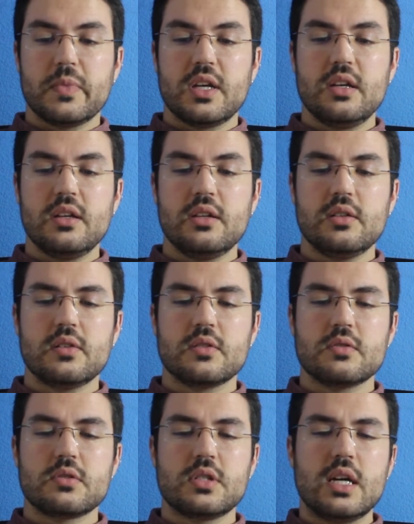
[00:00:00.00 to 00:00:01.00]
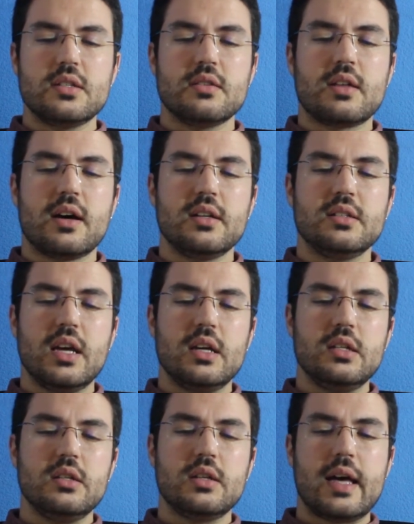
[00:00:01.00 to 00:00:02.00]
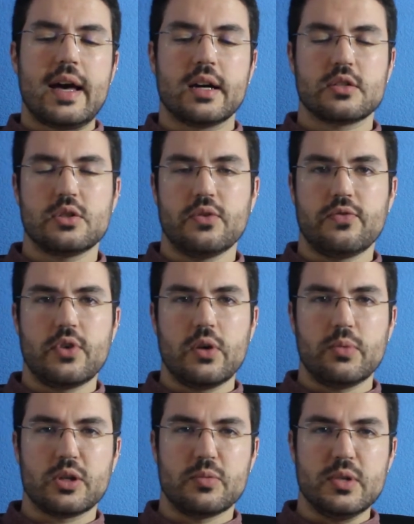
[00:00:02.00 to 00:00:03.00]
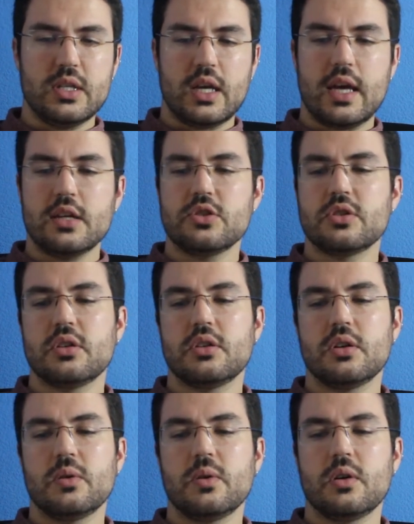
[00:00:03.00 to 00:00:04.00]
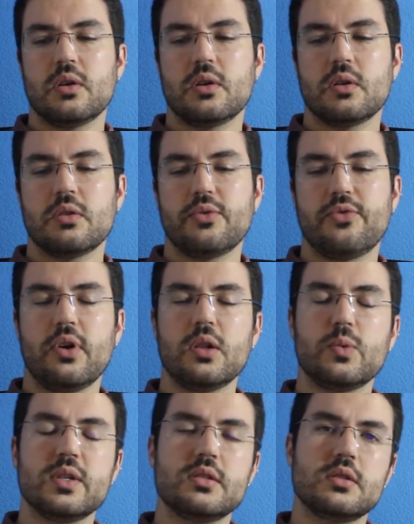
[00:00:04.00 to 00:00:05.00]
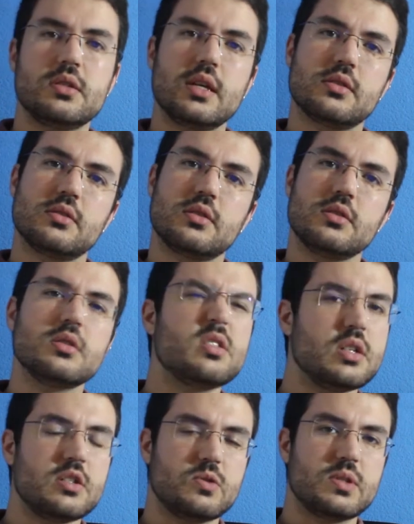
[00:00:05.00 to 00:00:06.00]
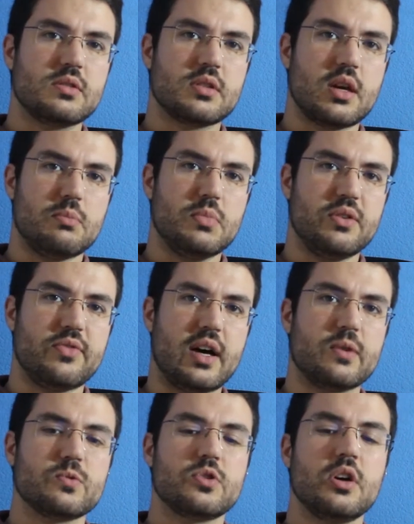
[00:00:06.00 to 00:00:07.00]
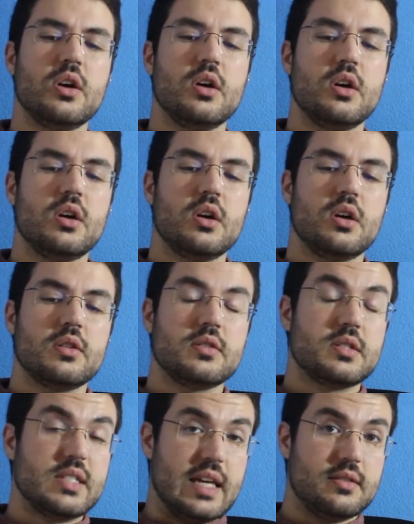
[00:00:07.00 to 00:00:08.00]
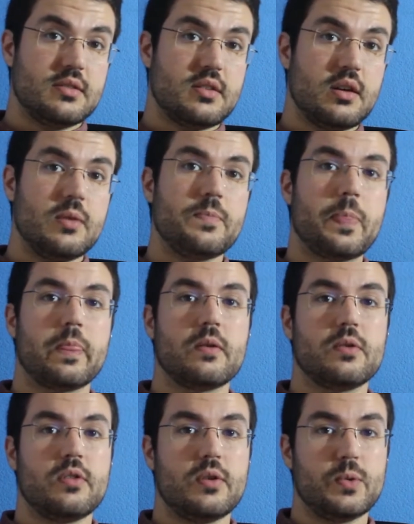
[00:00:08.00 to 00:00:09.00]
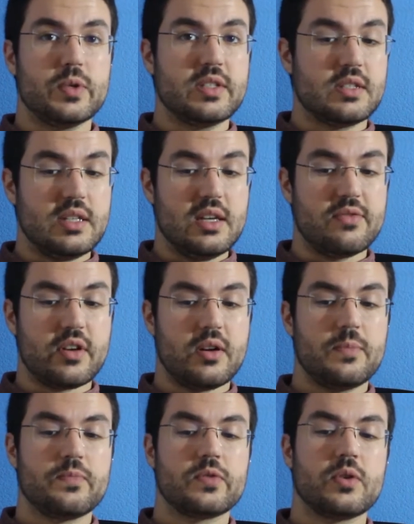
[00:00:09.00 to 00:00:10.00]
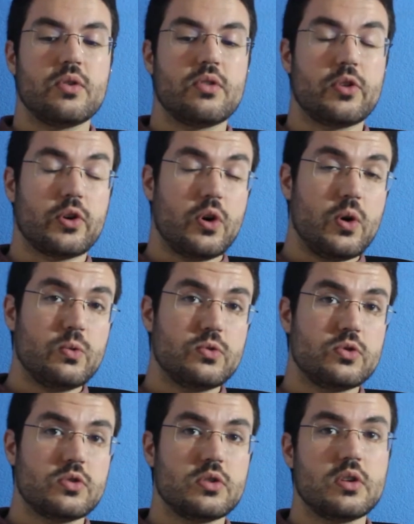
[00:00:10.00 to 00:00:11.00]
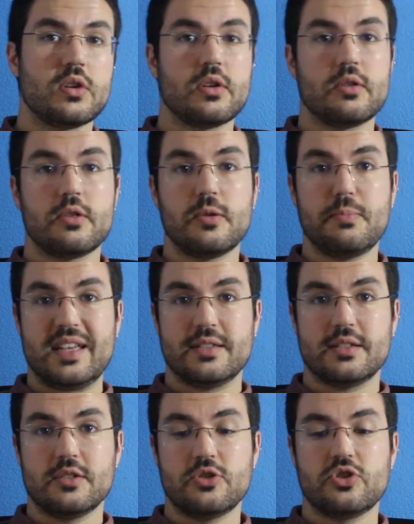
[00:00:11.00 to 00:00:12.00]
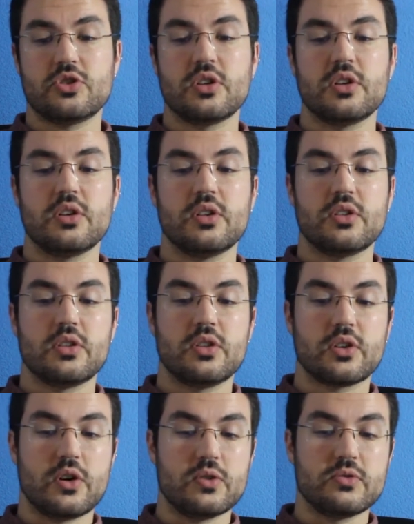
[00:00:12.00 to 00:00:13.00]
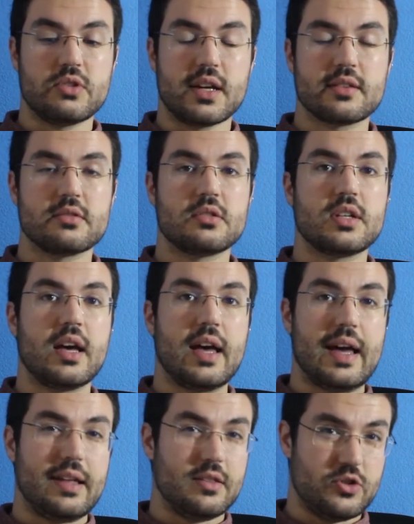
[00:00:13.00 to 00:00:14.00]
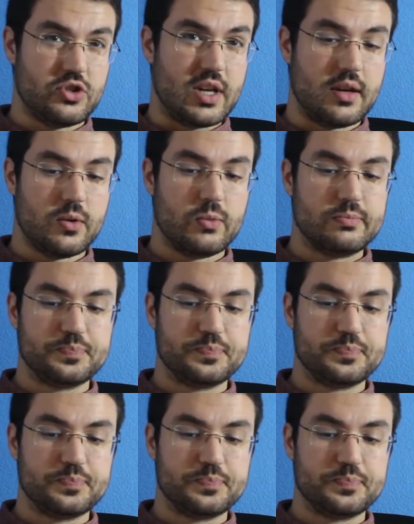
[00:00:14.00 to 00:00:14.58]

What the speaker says: He stated that in any act of verbal communication, the following 6 constituents can be found: the sender, the receiver, the code, the message, the context, and the channel.